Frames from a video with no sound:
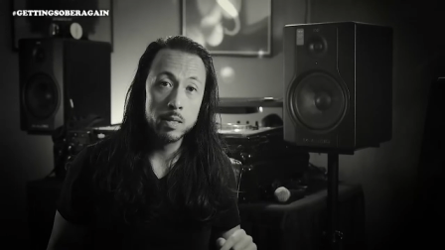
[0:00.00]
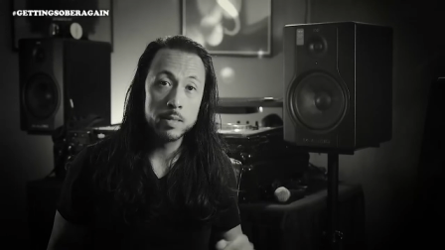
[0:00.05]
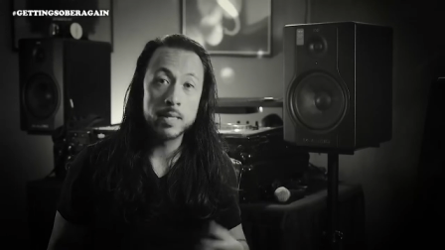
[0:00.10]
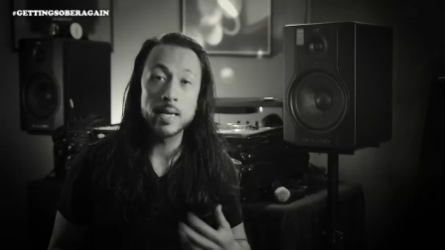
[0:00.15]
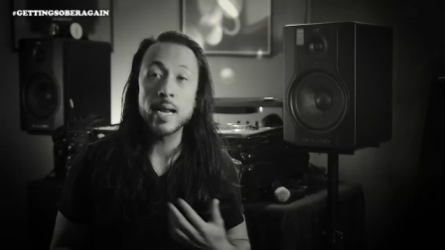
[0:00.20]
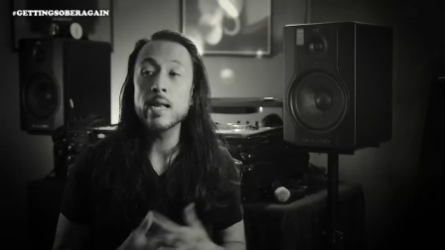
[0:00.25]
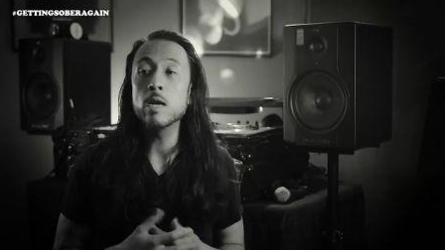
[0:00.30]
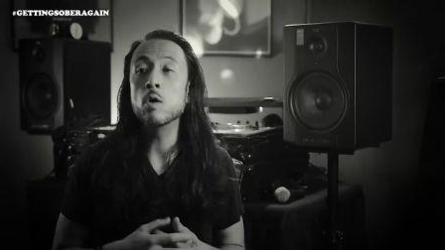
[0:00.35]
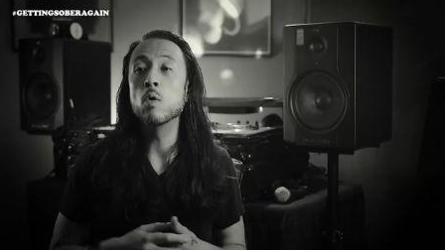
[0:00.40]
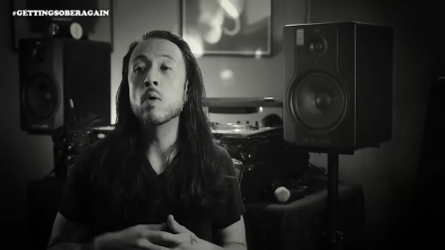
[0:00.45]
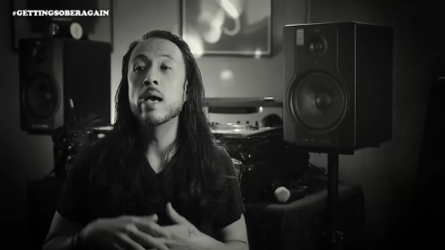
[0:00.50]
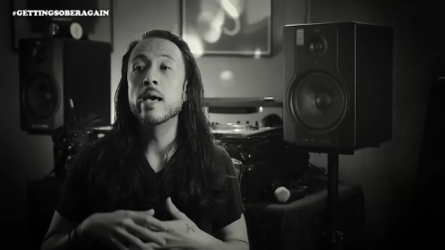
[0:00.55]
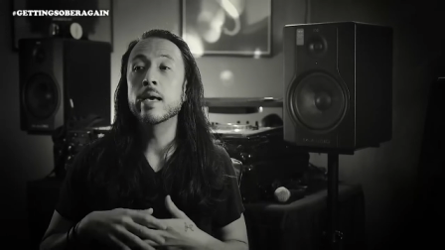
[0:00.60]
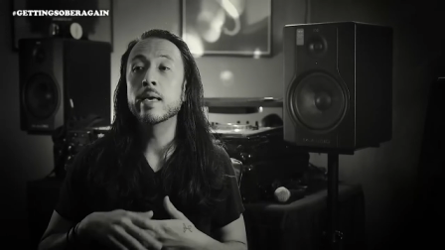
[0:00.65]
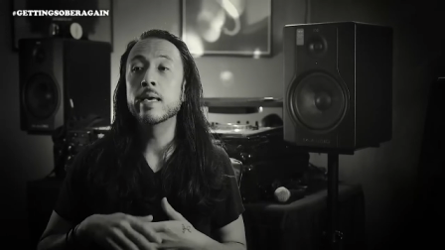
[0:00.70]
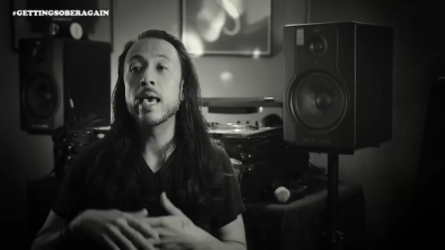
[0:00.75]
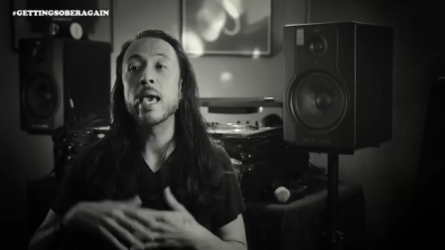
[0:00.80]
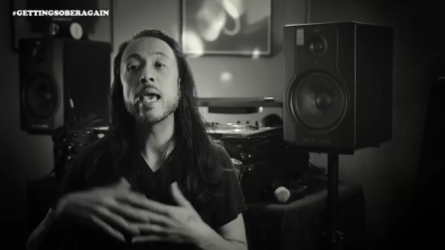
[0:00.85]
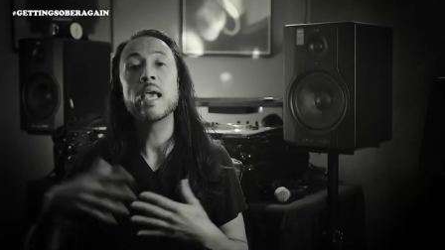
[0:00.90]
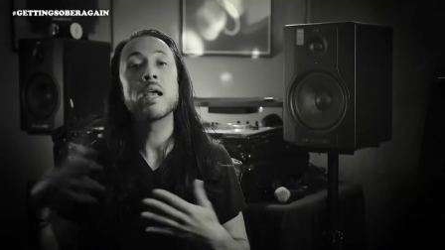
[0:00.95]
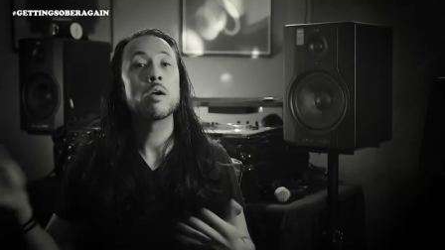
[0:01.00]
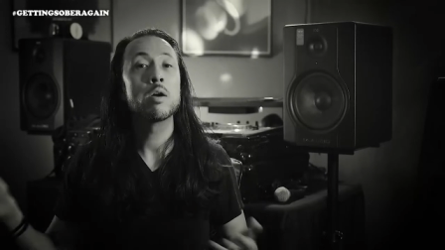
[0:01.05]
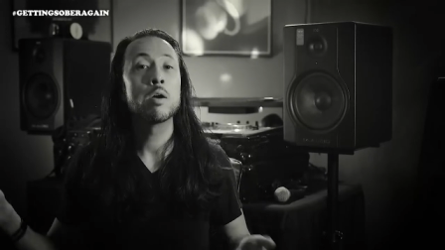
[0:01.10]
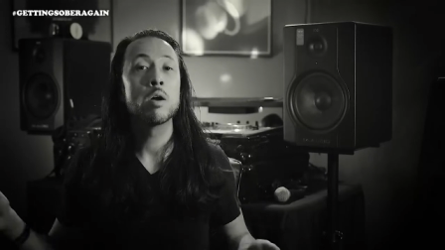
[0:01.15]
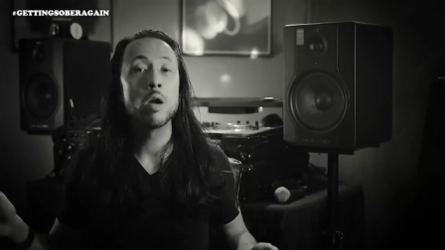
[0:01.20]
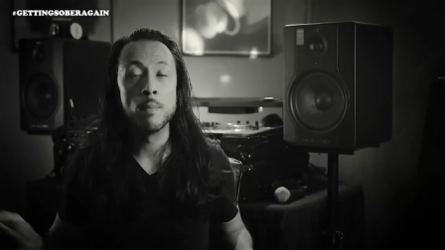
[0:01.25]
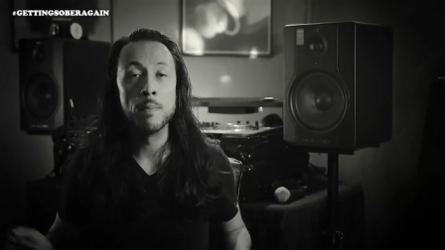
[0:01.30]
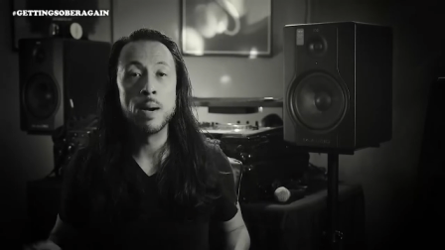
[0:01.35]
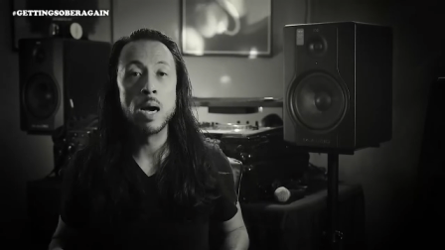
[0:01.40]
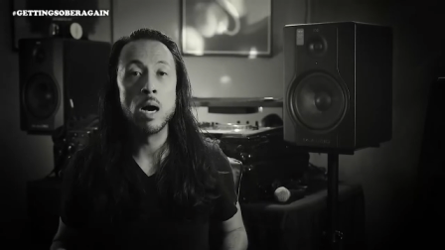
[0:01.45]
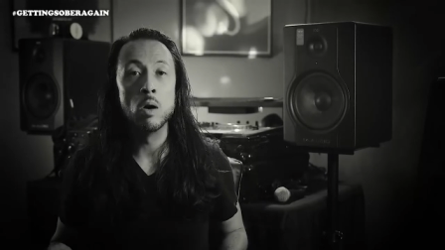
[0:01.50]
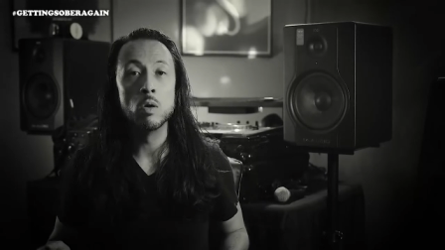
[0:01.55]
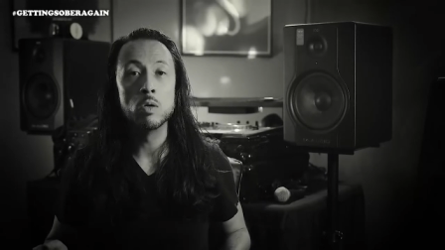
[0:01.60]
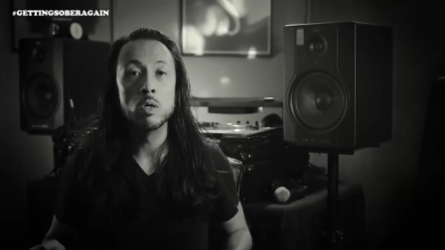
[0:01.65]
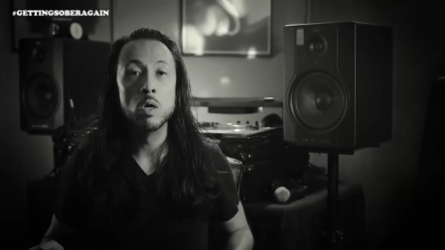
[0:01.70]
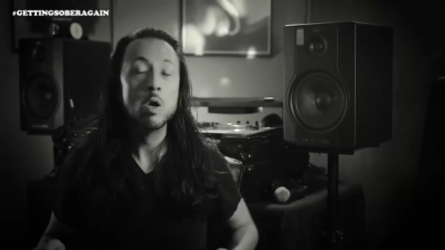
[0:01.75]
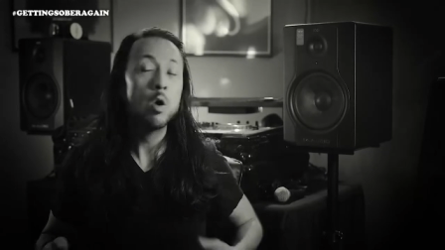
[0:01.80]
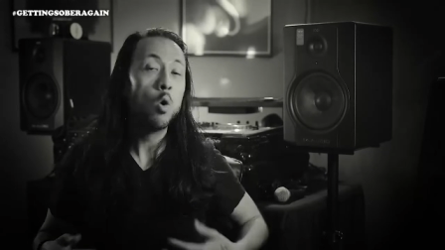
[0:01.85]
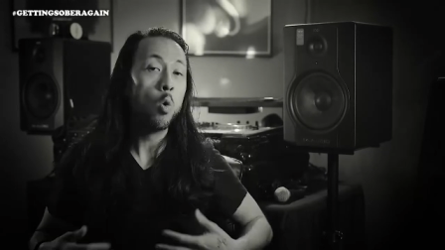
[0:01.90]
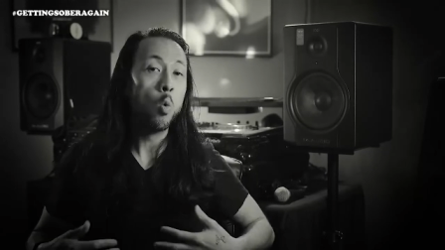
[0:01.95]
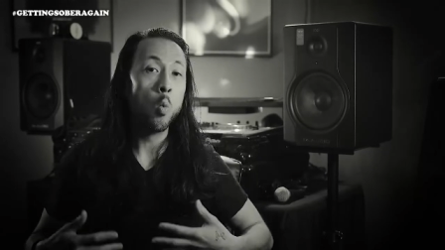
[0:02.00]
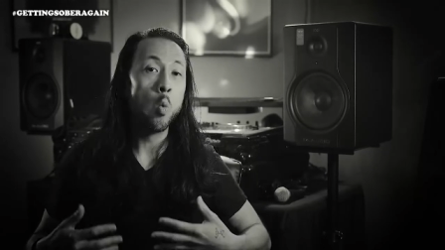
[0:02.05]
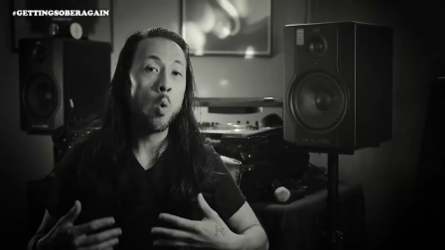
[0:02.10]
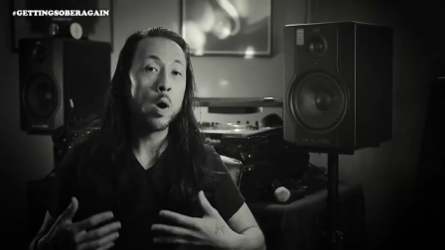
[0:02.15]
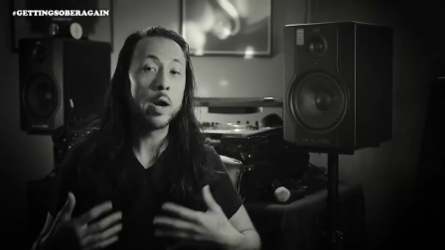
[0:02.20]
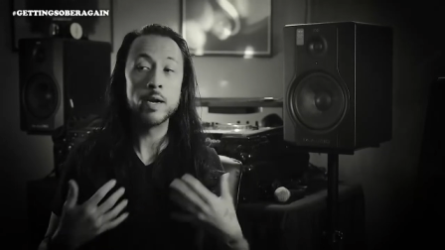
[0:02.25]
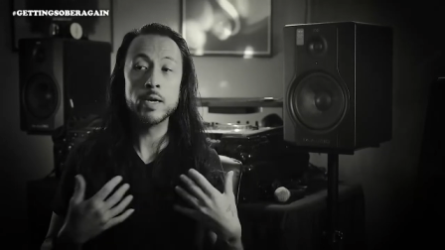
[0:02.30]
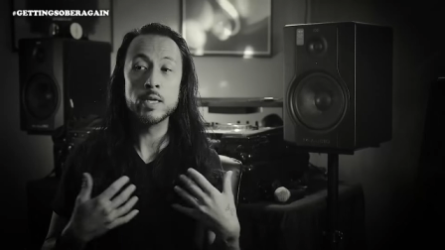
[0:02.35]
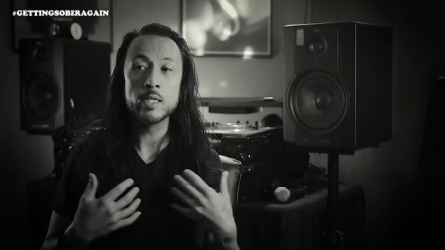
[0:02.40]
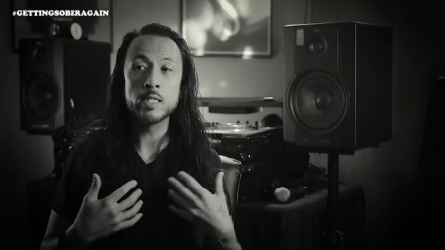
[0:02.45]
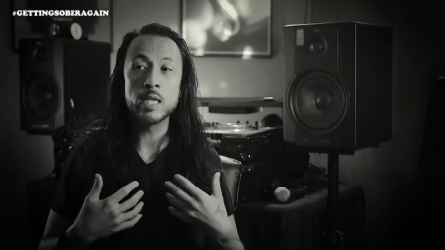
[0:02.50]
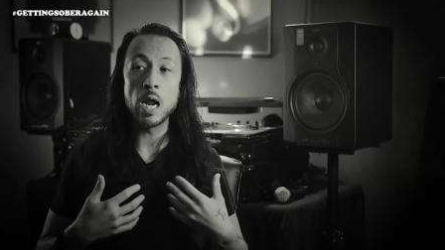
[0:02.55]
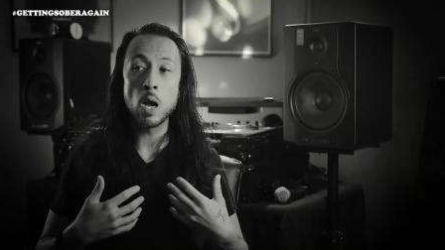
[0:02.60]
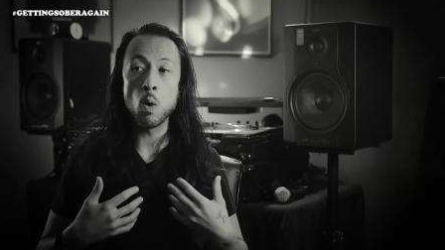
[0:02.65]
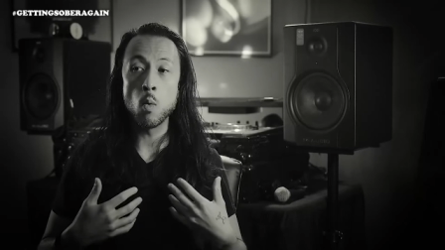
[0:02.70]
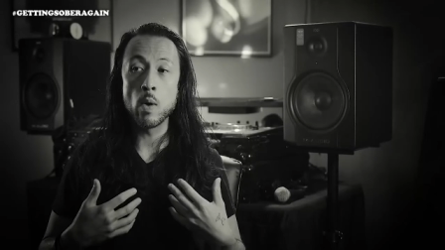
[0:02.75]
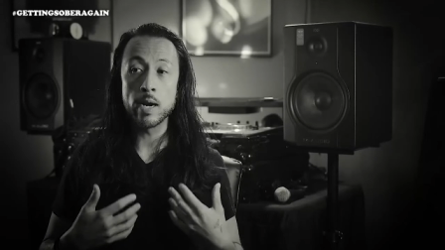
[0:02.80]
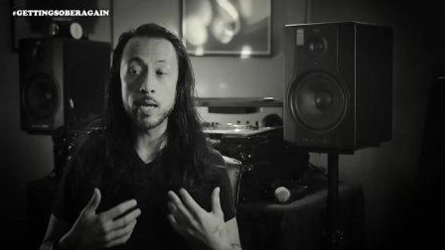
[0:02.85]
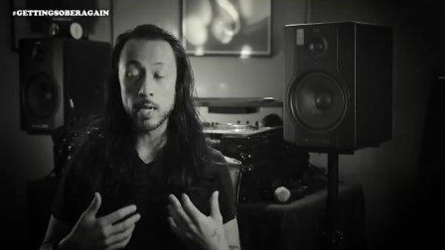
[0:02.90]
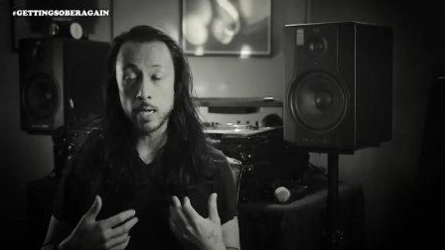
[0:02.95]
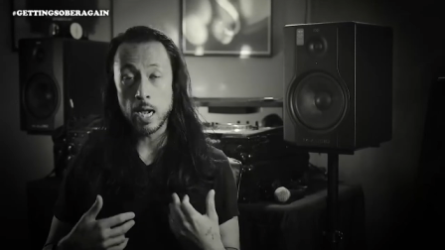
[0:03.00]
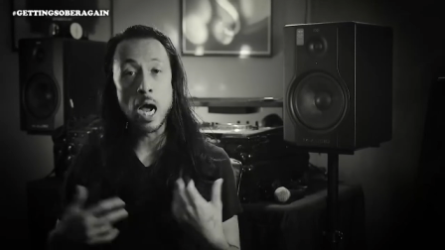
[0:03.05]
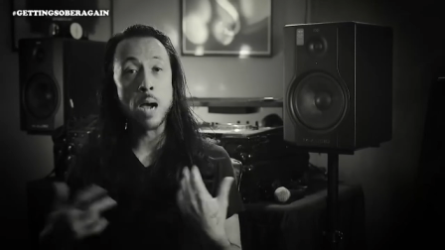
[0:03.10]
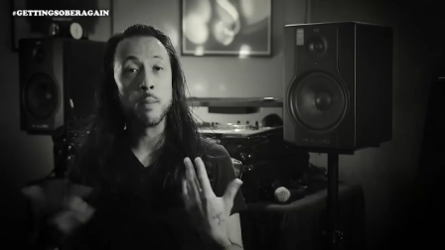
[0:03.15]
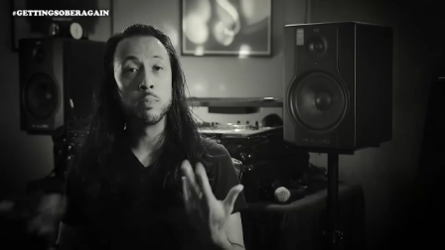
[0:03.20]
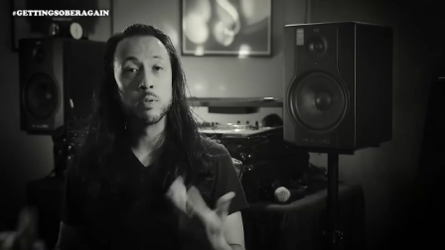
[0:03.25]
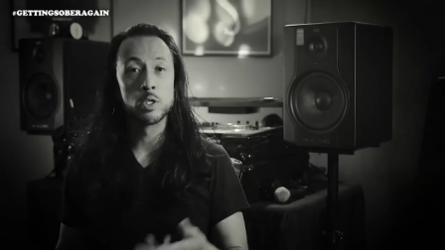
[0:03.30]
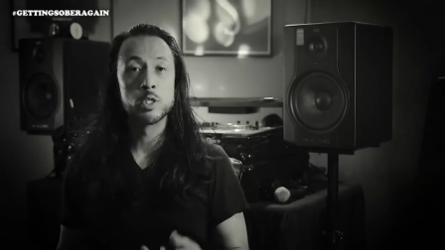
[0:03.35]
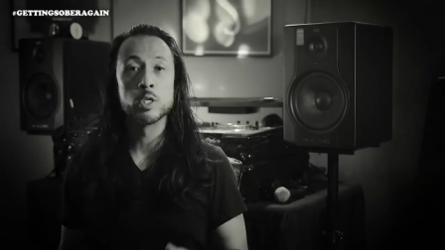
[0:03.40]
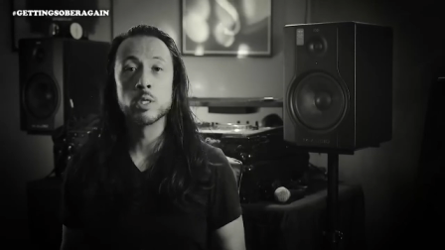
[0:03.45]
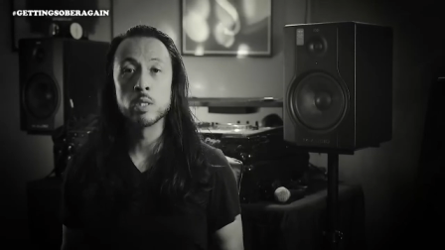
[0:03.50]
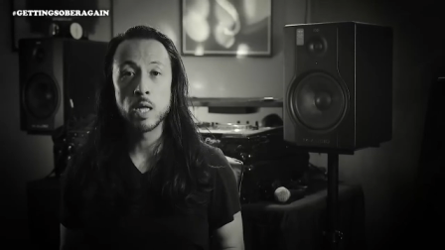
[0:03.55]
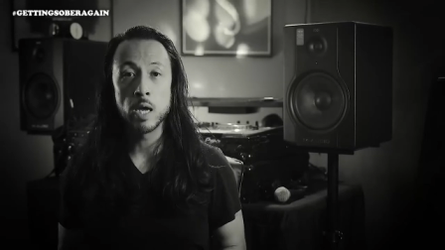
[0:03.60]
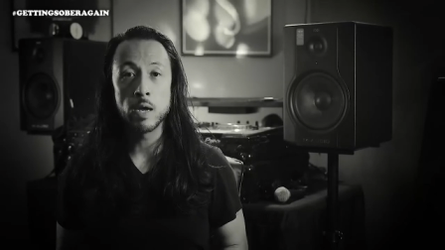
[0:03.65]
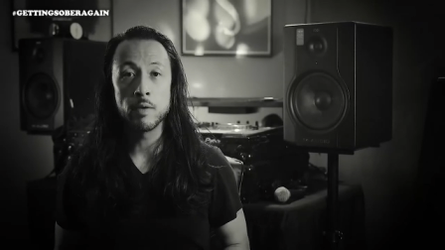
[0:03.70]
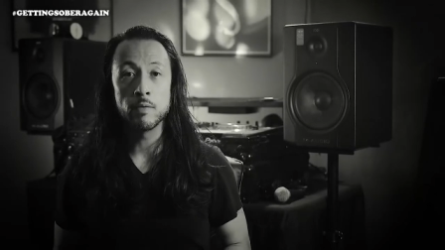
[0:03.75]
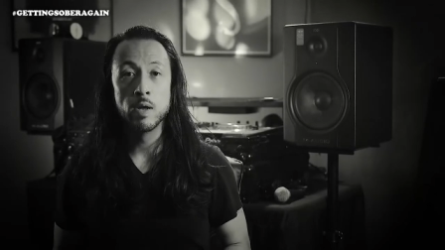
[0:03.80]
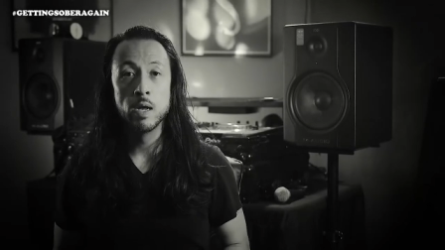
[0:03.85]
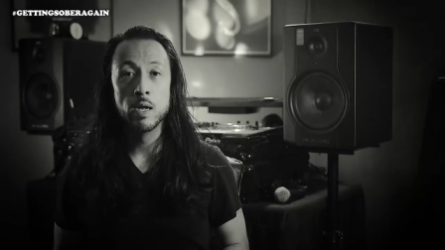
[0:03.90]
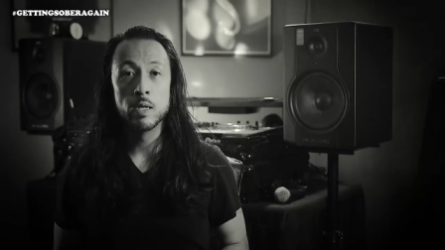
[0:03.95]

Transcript: That I don't care about what it is that I want to accomplish in life.